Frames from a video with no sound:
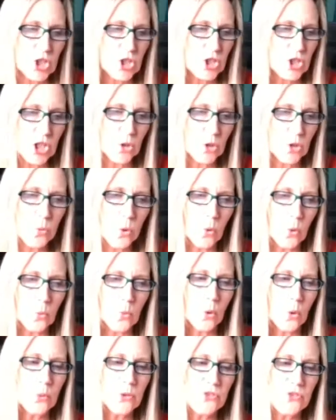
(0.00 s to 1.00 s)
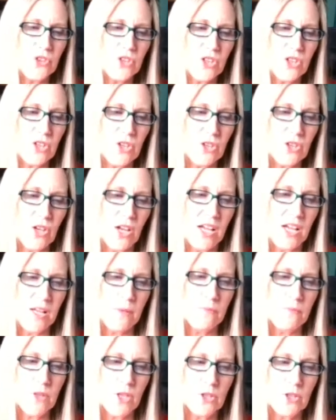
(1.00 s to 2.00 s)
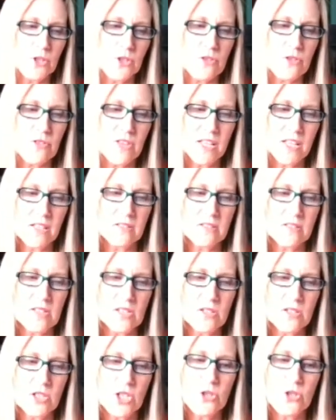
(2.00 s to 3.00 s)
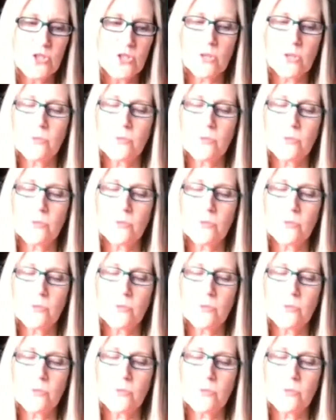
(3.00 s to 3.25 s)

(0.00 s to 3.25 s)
what would the things that the user would